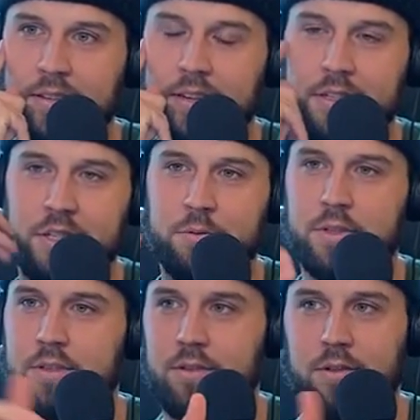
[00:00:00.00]

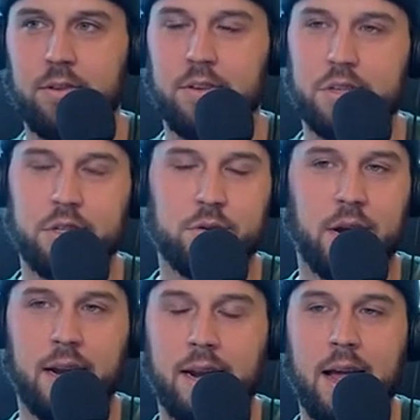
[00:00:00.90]
She's
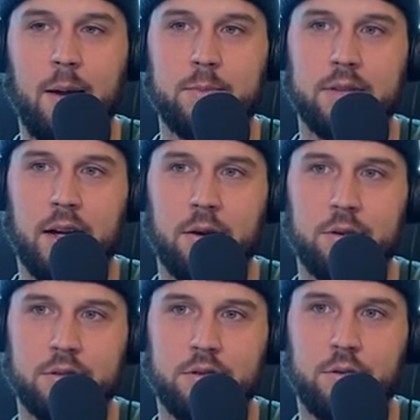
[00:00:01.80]
creating apps. I
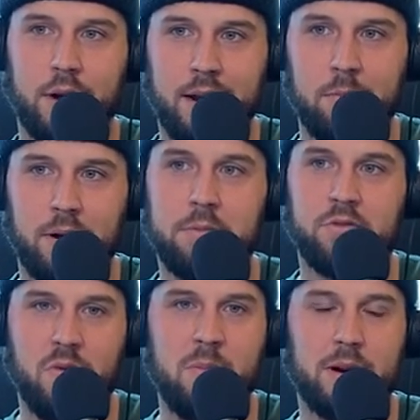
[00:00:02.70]
was creating problems
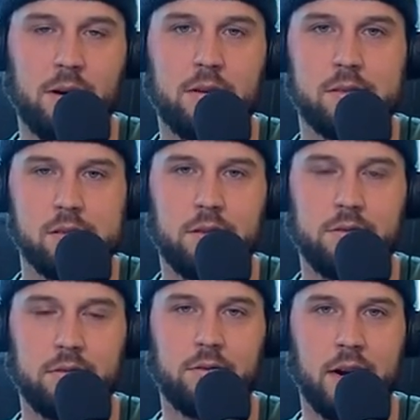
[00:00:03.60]
for my parents,
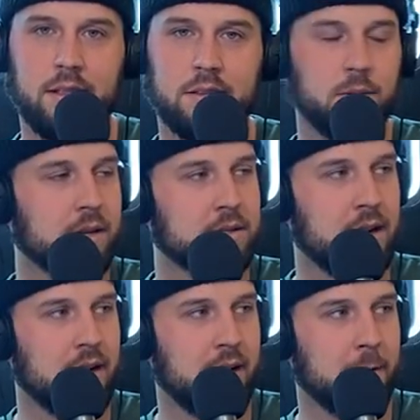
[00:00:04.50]
right? That's what I
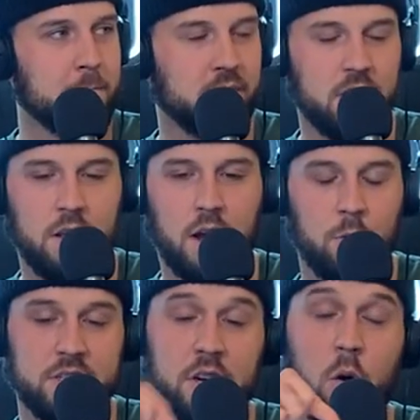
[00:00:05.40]
said. I
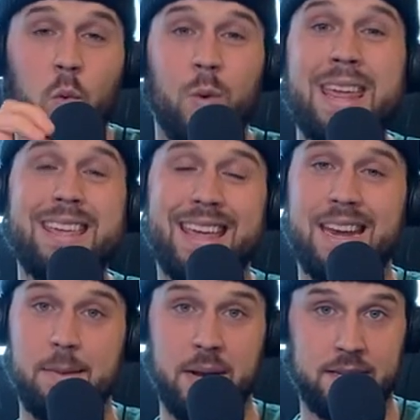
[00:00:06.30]
wasn't a week
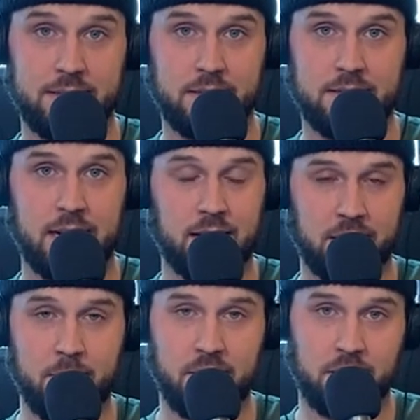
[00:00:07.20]
into being 16. I
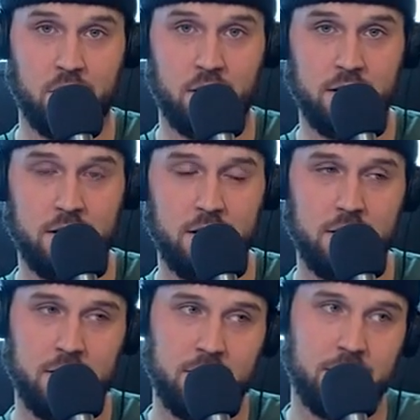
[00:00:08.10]
got my car.
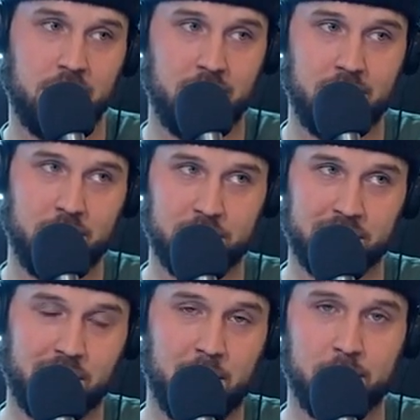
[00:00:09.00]
It was
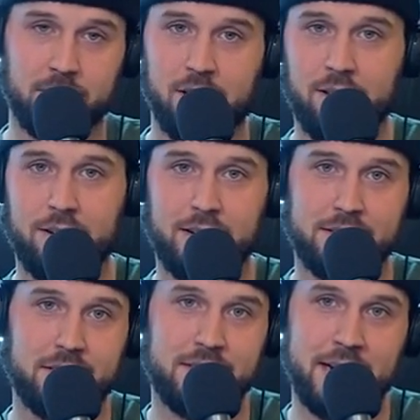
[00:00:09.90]
a copper-colored
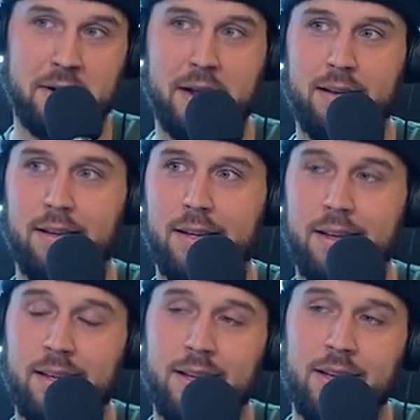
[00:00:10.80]
Xterra.
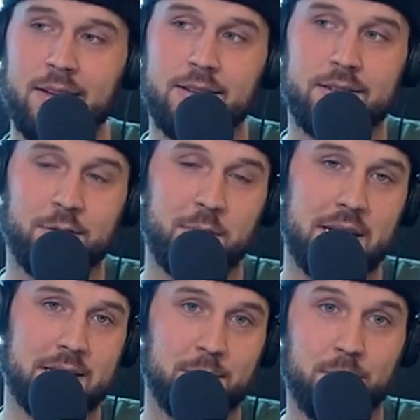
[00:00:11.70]
Don't
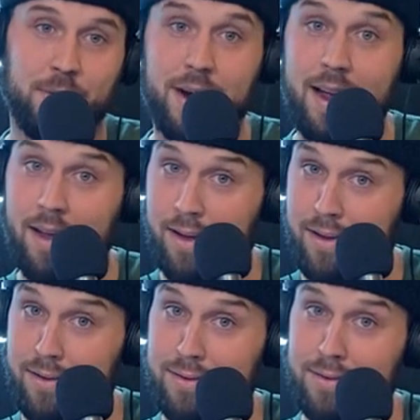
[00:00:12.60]
mean to
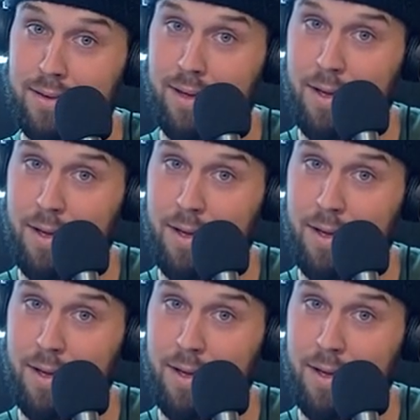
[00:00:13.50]
brag.